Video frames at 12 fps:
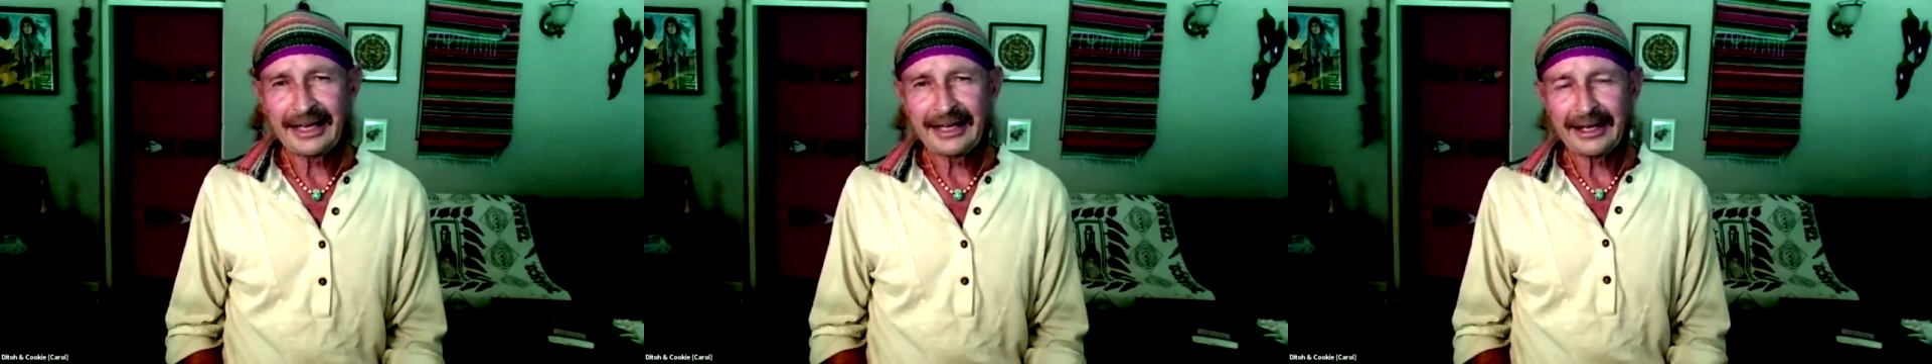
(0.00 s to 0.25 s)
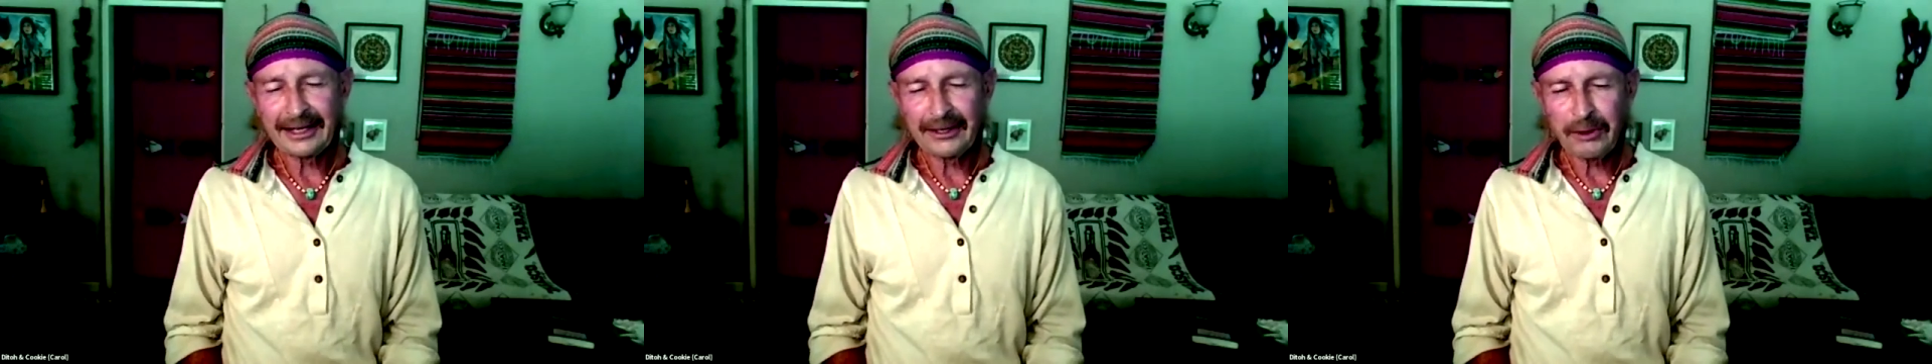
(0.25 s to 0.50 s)

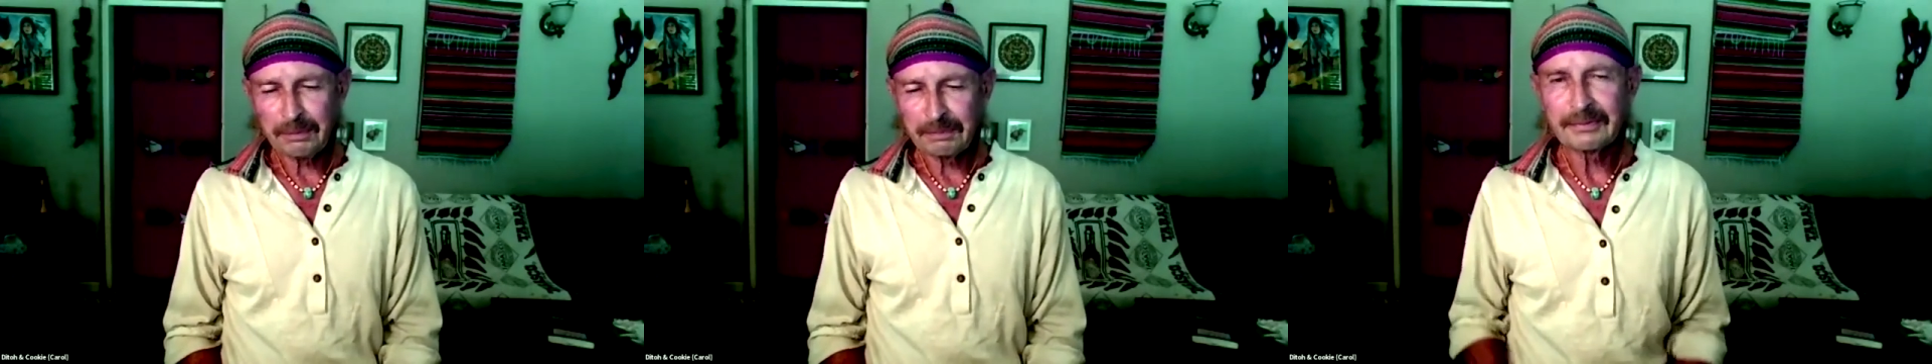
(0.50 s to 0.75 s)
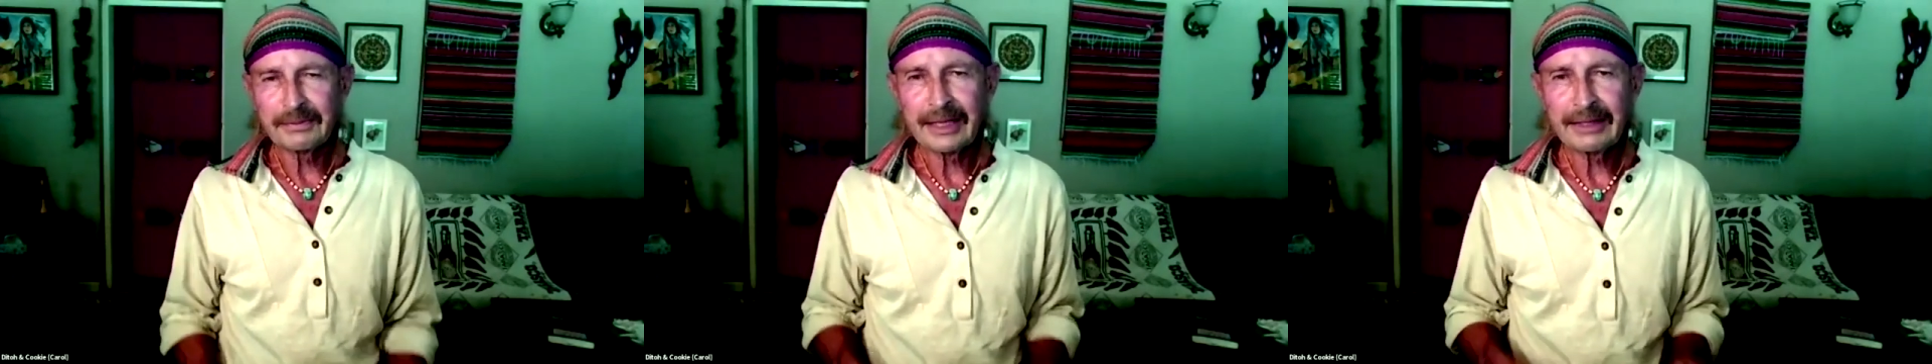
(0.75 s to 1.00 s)
I hope
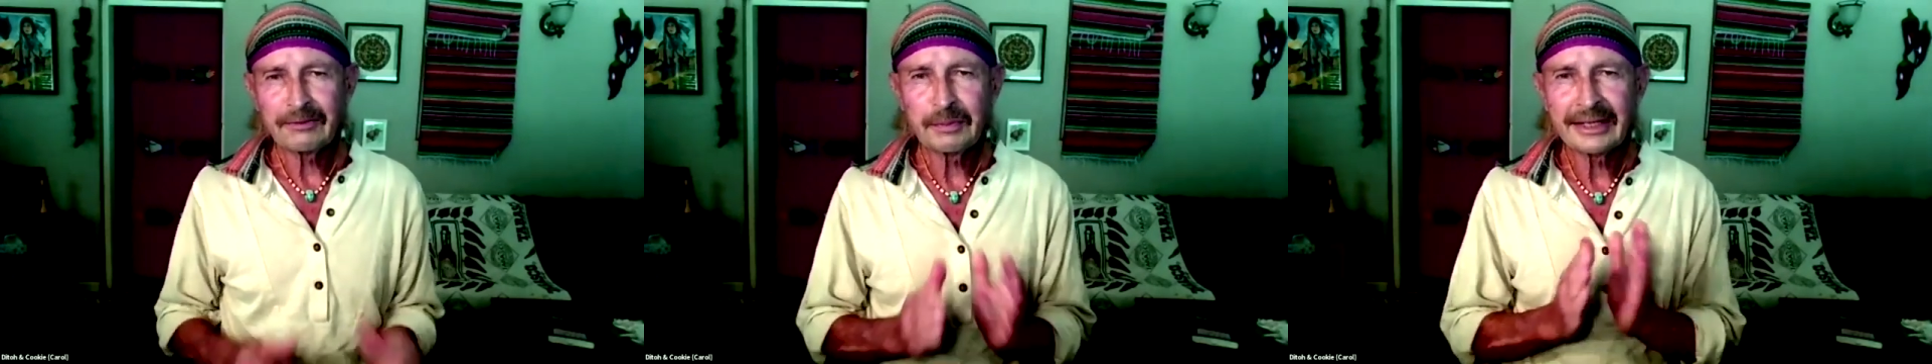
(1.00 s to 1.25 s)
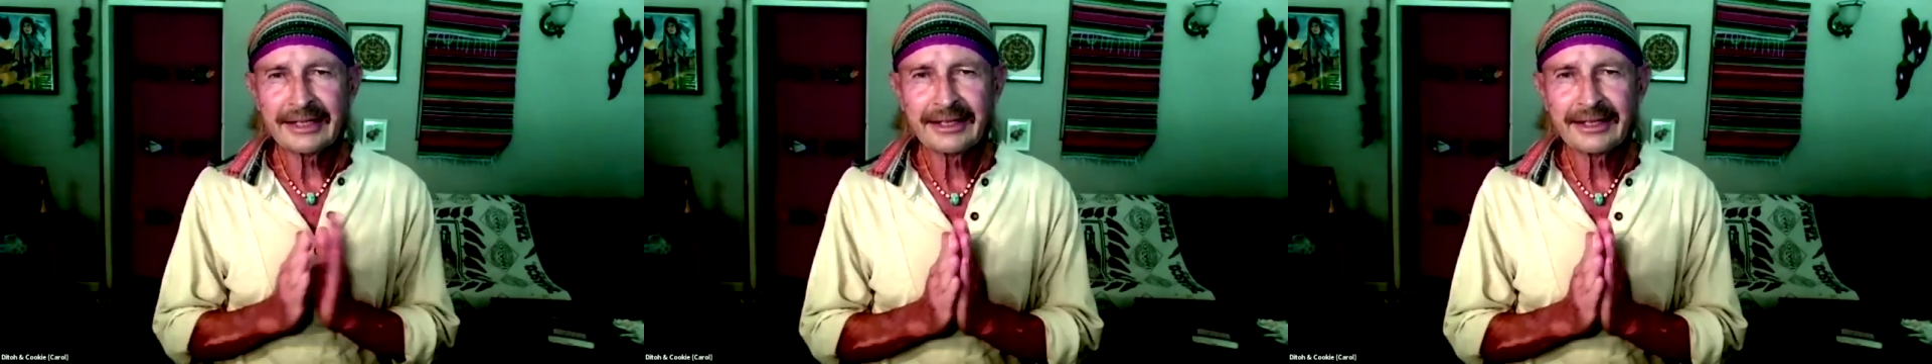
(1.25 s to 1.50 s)
everybody
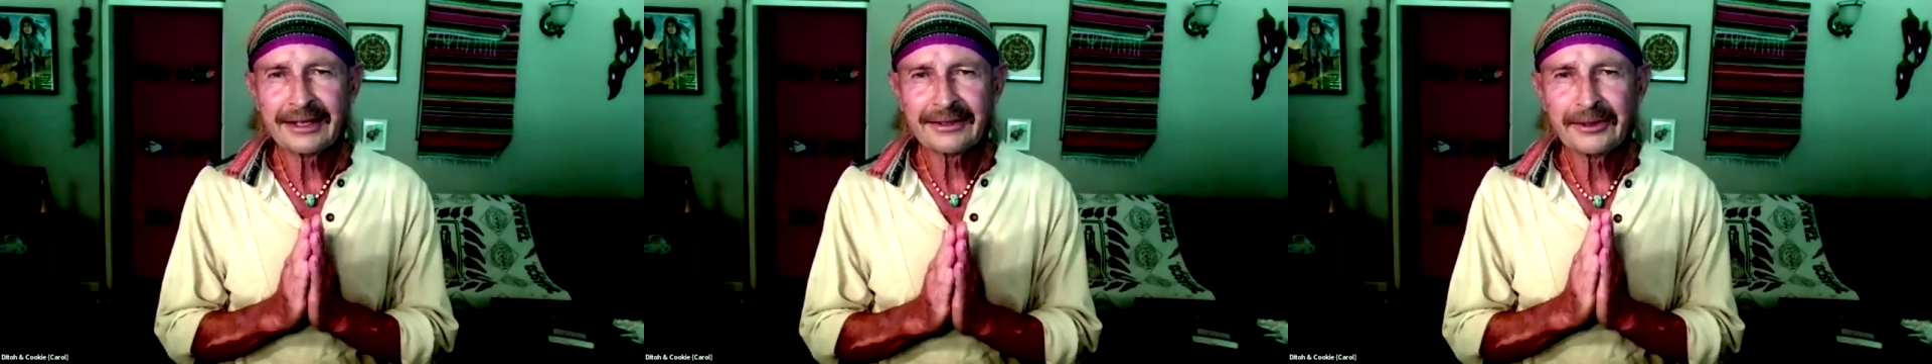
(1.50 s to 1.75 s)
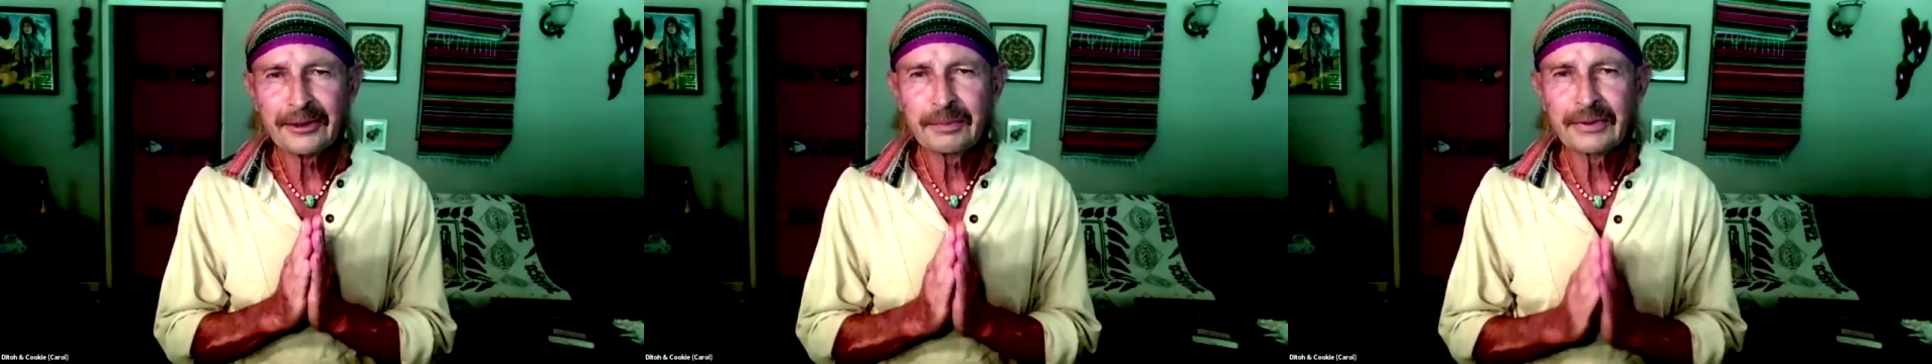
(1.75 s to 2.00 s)
got a
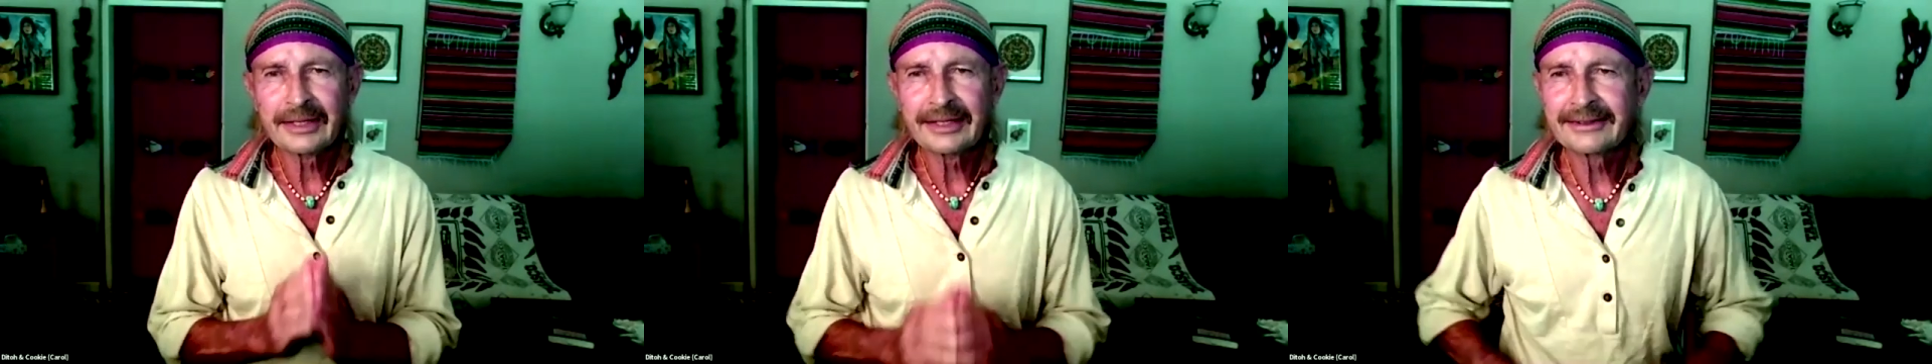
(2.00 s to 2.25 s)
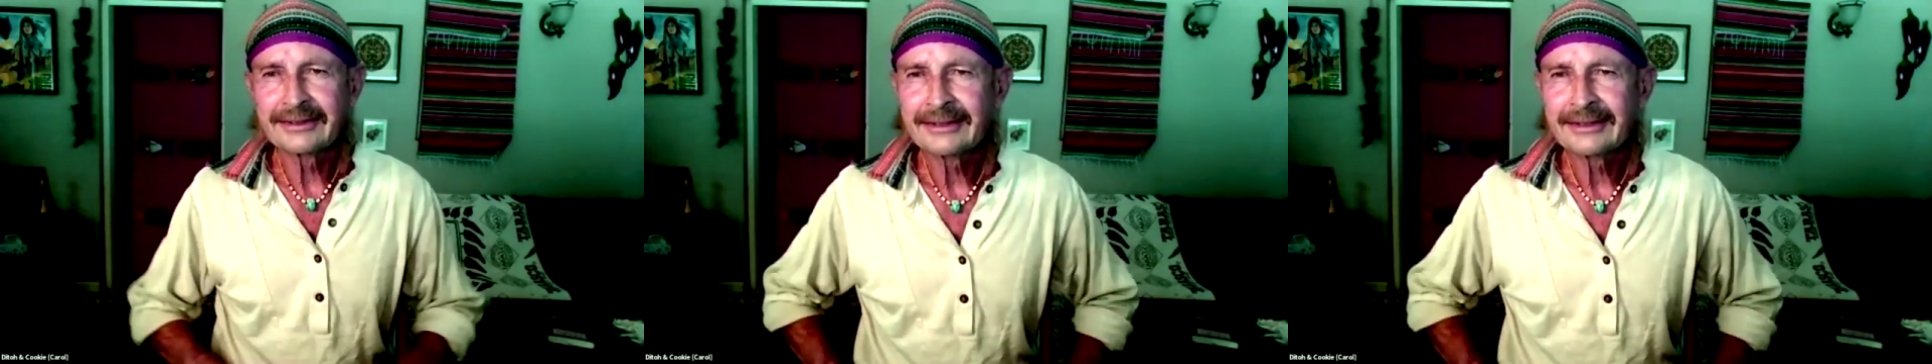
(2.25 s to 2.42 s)
little bit